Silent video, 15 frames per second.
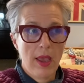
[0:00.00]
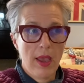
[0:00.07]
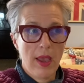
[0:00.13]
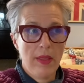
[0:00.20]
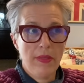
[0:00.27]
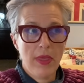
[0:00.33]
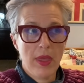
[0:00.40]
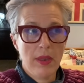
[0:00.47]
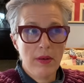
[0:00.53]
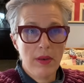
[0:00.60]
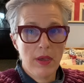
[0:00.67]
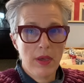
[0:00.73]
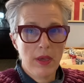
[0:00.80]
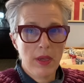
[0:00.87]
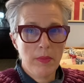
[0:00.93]

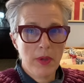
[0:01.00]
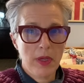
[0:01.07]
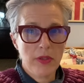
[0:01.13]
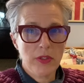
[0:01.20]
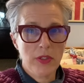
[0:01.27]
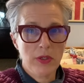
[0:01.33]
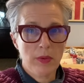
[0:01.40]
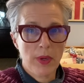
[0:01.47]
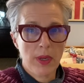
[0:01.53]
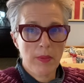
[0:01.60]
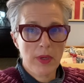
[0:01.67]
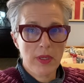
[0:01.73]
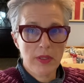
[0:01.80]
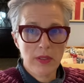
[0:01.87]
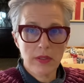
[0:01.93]
then I'm not sure what I'm
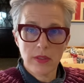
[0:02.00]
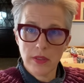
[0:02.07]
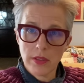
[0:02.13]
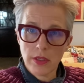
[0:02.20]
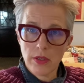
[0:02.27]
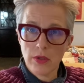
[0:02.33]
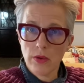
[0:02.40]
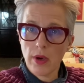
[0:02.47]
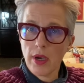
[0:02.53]
going to do.